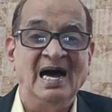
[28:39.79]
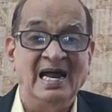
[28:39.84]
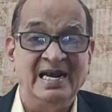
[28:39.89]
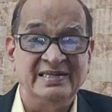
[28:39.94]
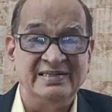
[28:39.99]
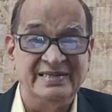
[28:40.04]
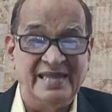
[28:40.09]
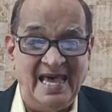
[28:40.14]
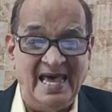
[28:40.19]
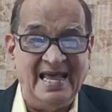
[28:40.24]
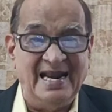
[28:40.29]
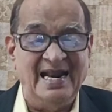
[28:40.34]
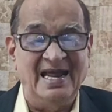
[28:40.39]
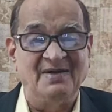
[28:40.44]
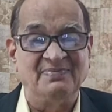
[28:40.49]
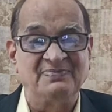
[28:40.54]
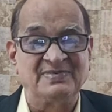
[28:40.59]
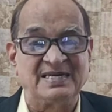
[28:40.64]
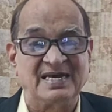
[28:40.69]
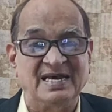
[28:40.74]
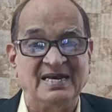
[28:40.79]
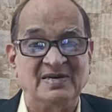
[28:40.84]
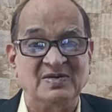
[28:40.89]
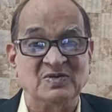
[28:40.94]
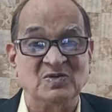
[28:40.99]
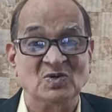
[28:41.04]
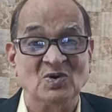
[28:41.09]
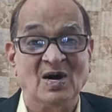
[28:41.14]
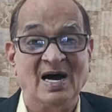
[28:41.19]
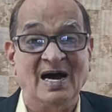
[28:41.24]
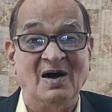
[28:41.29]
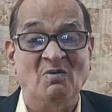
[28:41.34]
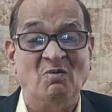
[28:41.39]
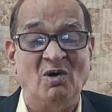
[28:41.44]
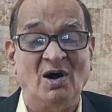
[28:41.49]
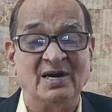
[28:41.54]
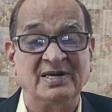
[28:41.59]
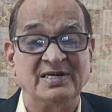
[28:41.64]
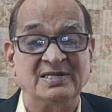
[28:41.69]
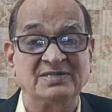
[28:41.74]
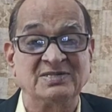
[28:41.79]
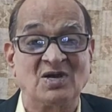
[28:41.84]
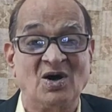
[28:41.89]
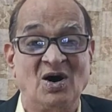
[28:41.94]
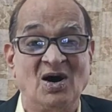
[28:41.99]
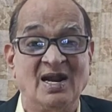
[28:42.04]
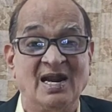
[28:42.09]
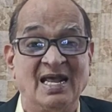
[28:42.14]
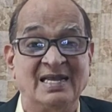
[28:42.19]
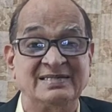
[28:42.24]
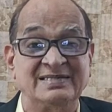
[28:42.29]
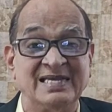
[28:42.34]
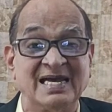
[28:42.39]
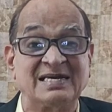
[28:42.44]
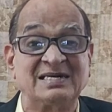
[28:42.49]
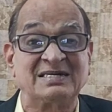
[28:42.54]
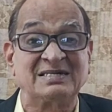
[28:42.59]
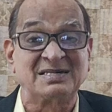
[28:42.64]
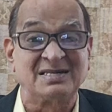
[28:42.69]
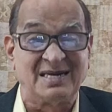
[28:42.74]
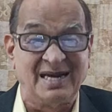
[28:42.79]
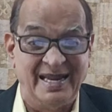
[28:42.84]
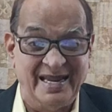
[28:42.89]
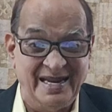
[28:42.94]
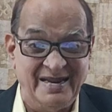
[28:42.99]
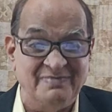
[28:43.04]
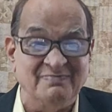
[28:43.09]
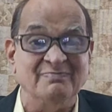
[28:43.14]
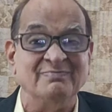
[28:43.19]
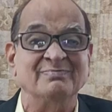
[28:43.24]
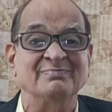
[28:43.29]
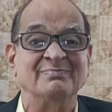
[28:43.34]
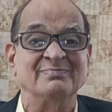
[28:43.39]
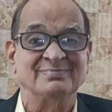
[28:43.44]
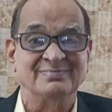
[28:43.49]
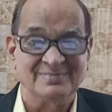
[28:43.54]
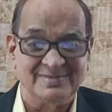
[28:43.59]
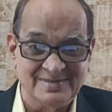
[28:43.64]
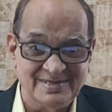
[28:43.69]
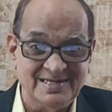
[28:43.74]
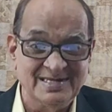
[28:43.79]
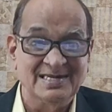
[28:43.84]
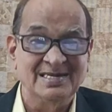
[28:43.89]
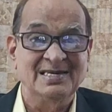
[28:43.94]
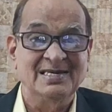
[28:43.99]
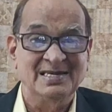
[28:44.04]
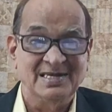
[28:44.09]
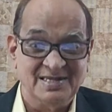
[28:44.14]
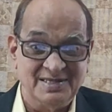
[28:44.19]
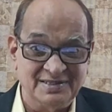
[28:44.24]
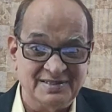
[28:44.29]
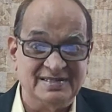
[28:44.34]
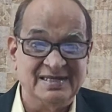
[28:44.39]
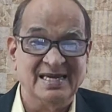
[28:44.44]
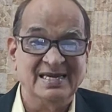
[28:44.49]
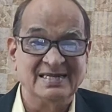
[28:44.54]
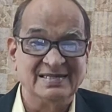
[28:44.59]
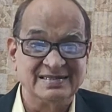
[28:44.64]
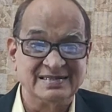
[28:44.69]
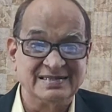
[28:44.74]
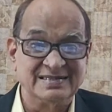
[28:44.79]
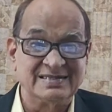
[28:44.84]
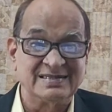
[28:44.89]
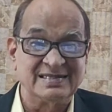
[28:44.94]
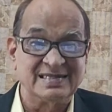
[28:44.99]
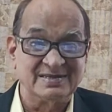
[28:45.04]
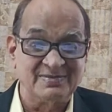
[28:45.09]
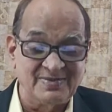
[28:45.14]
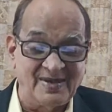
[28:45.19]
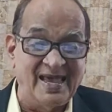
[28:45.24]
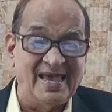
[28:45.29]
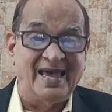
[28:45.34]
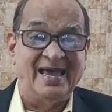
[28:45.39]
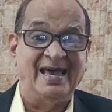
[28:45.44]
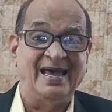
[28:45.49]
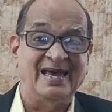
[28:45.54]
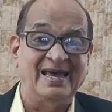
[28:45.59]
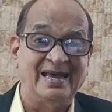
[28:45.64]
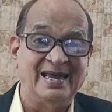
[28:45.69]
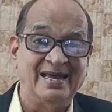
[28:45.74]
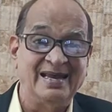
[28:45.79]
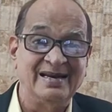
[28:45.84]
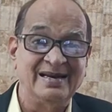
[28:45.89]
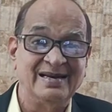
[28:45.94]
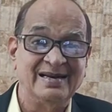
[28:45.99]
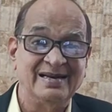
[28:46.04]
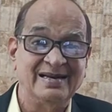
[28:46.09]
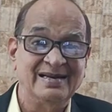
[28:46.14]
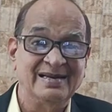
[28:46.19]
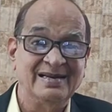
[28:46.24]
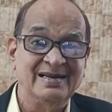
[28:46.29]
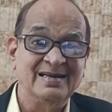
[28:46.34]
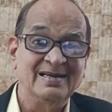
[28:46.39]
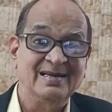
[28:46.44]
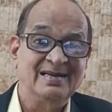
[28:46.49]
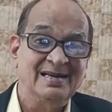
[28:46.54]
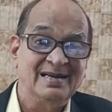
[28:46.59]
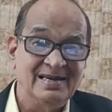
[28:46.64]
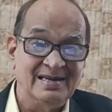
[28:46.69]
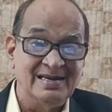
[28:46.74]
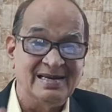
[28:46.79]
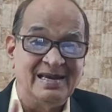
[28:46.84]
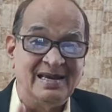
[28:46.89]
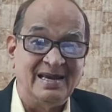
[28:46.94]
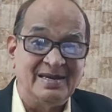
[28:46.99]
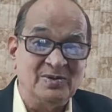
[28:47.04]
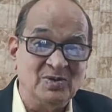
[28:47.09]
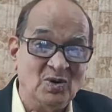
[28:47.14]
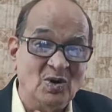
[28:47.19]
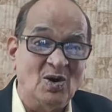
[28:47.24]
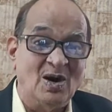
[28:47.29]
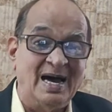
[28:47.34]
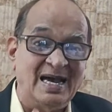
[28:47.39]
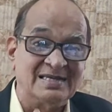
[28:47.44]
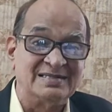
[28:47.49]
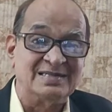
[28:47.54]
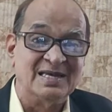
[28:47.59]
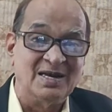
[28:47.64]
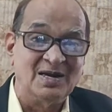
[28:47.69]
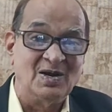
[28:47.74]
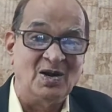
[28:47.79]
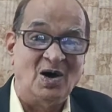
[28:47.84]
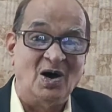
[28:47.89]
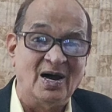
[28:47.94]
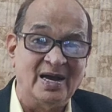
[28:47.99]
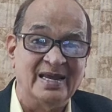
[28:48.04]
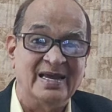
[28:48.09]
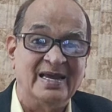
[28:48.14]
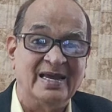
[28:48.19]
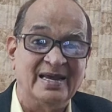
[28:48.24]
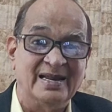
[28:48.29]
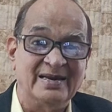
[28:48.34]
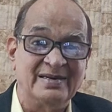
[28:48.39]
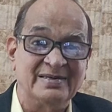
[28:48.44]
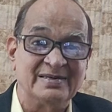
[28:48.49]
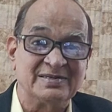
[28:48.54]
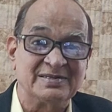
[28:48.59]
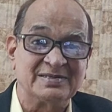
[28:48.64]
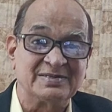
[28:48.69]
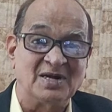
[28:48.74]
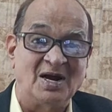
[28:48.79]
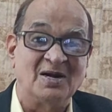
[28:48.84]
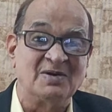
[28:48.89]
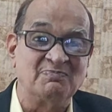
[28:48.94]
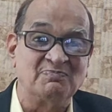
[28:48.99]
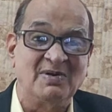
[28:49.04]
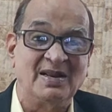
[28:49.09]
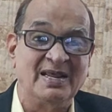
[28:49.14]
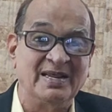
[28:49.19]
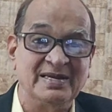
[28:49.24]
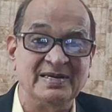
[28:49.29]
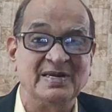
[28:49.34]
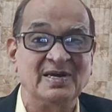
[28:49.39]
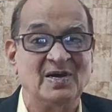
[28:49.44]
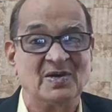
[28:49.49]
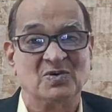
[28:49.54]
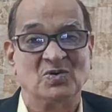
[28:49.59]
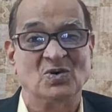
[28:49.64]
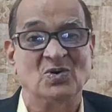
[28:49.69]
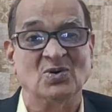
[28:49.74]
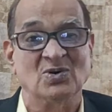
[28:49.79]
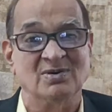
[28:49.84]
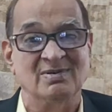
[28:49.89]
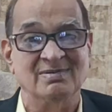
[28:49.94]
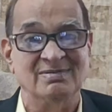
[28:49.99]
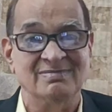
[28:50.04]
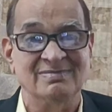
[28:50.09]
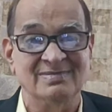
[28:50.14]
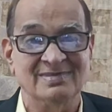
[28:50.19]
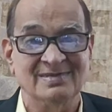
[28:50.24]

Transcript: And thereafter, you have what is called as a claim. This where uh, you as a lawyer start playing a role.